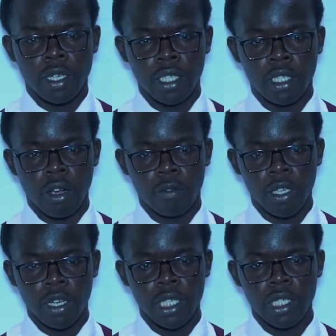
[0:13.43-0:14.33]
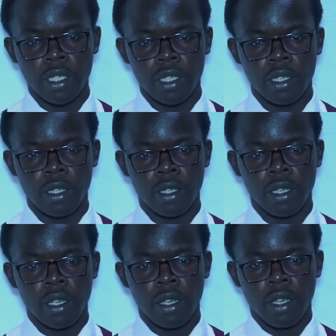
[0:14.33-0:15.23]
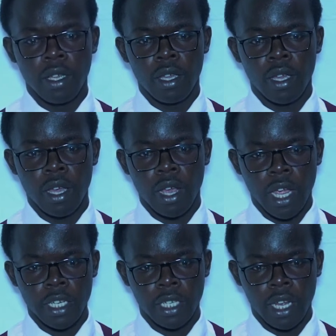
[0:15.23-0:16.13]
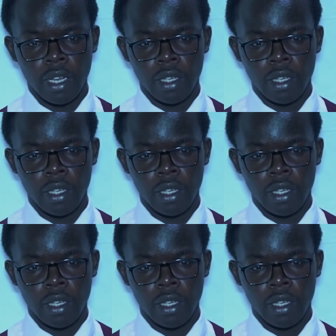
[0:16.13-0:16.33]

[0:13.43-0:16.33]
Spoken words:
teacher of English, a writer,